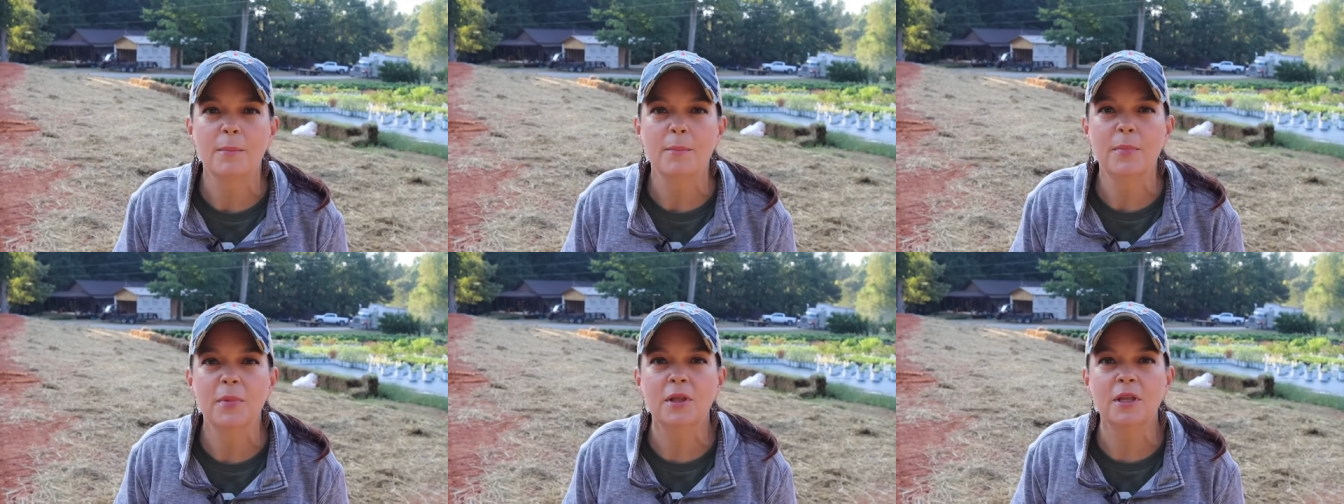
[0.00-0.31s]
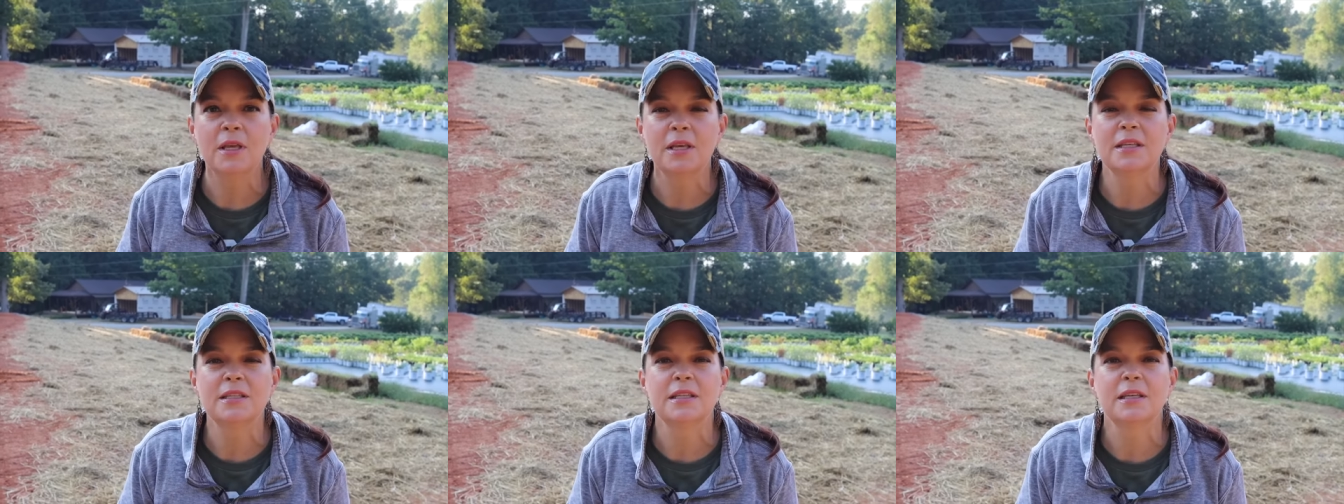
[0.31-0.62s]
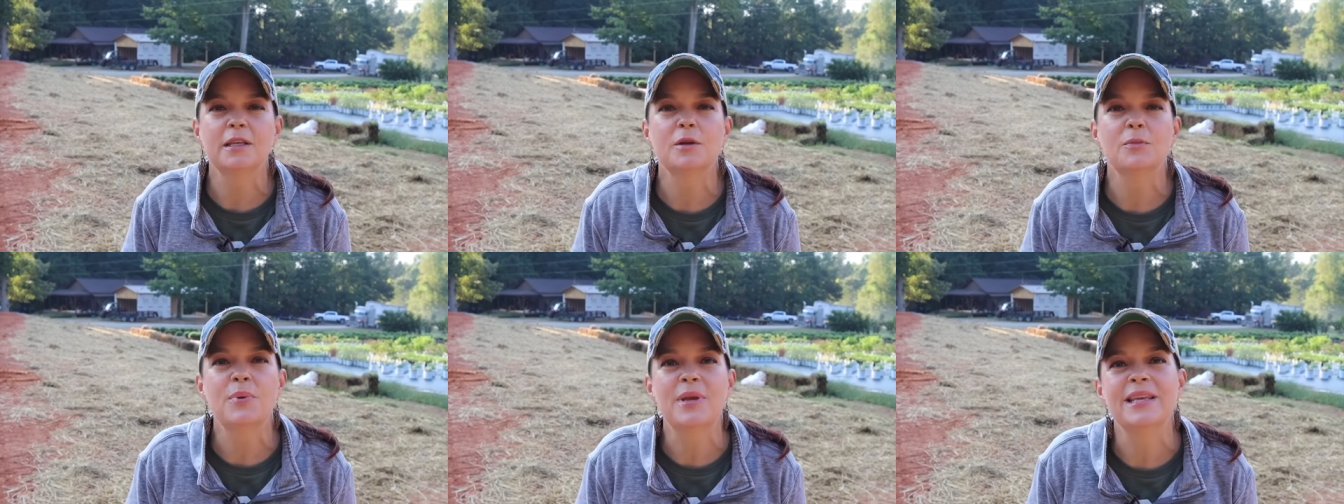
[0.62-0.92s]
million
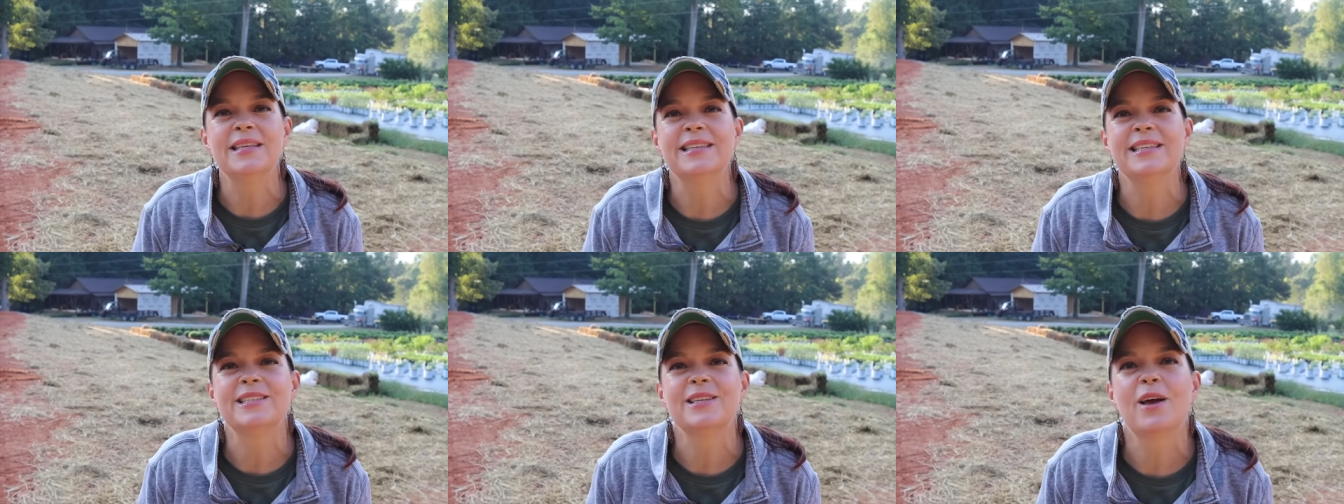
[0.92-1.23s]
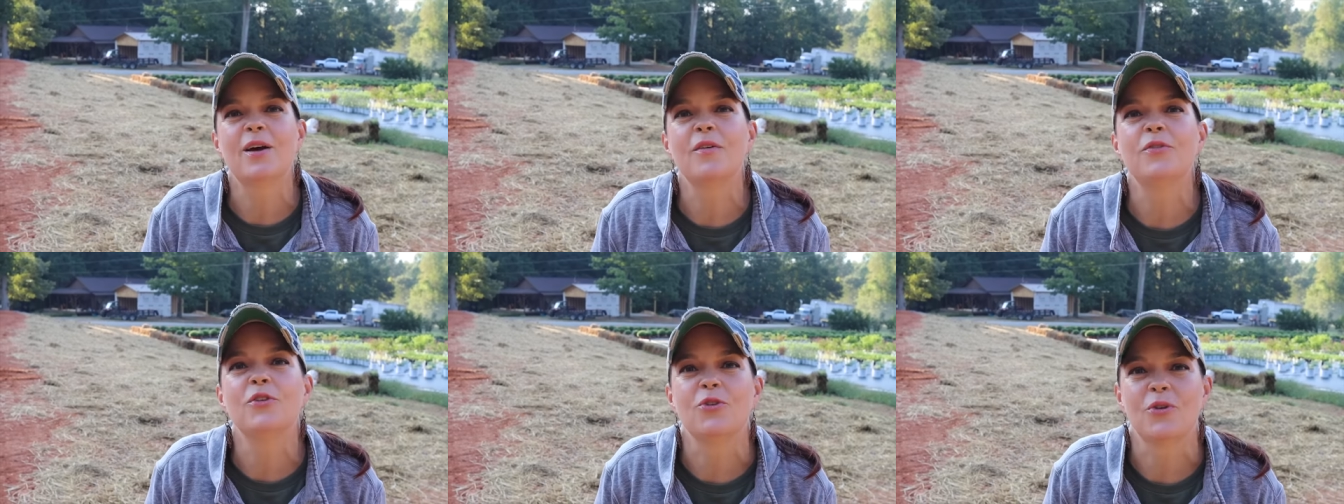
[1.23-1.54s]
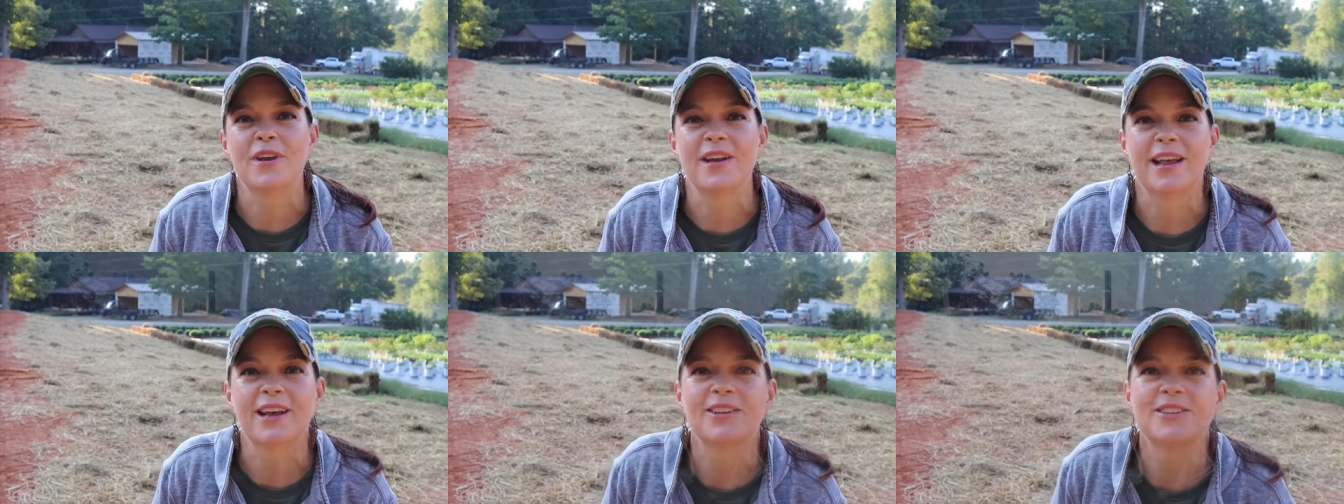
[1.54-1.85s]
gazillion pieces of the
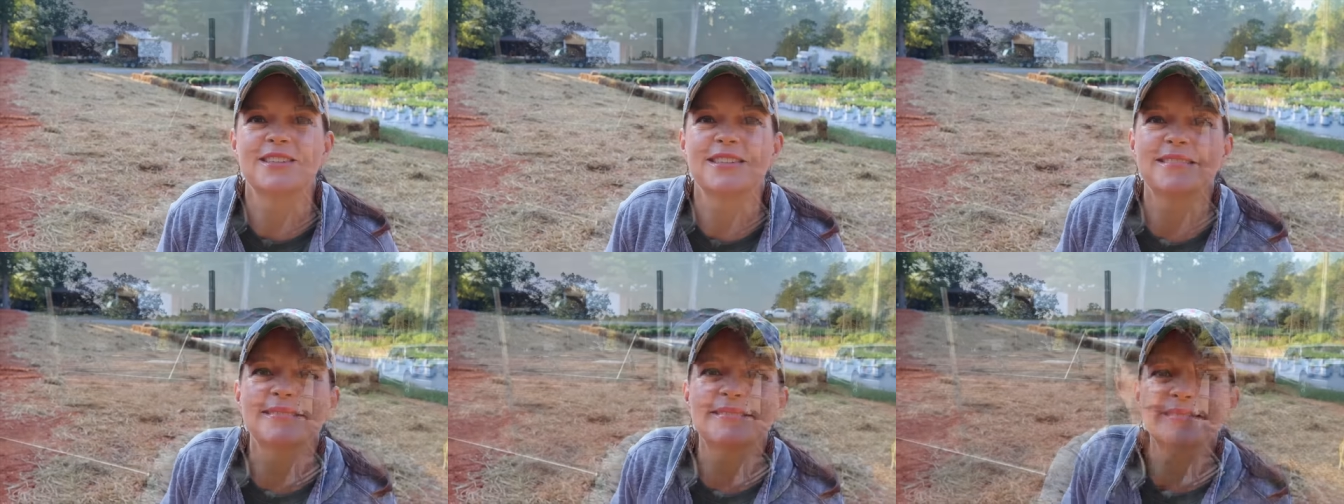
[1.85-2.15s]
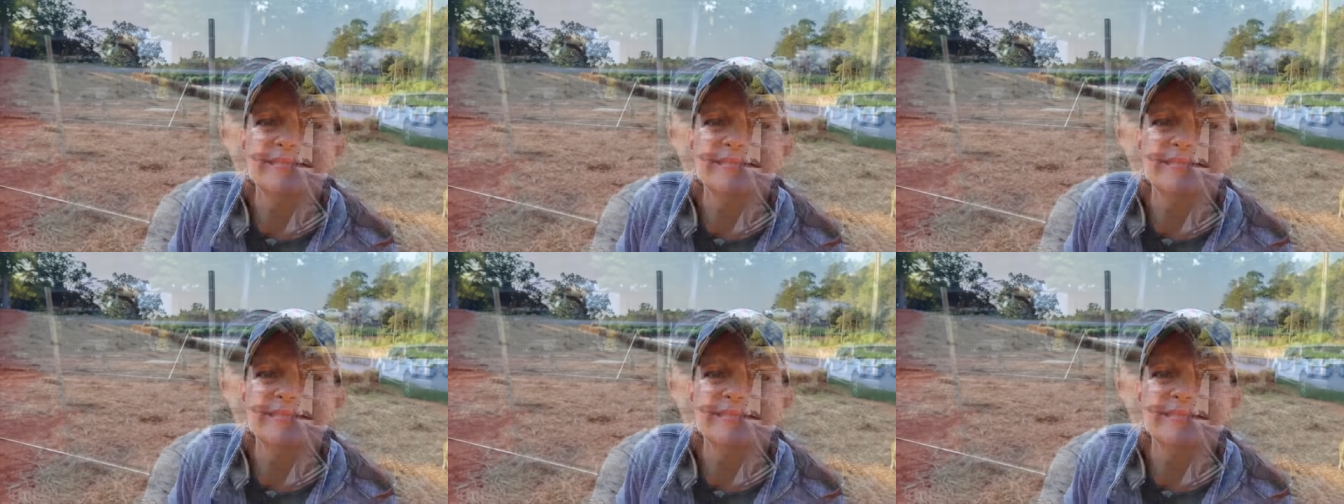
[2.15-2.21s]
greenhouse.